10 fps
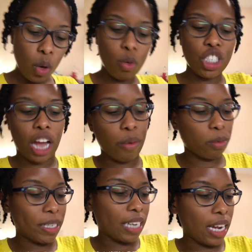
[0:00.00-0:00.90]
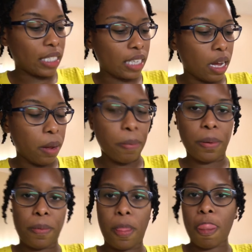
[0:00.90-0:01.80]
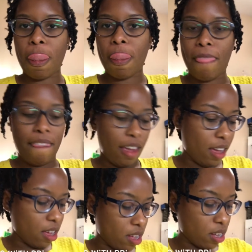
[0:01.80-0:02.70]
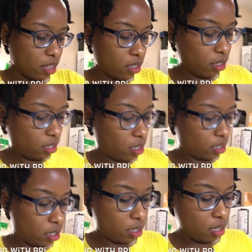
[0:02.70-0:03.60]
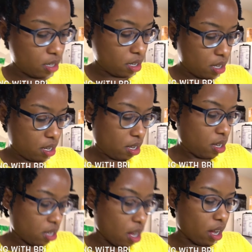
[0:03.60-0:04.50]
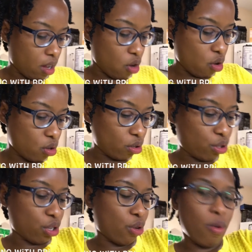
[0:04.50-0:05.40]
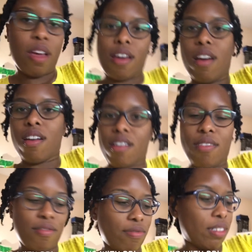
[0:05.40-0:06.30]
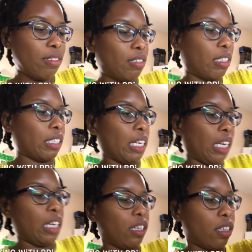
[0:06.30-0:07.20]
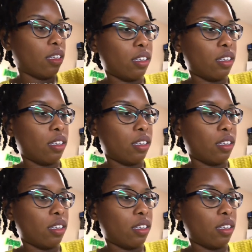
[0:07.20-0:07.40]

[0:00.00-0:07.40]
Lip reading: which I will be dicing up. And I also have, let's see,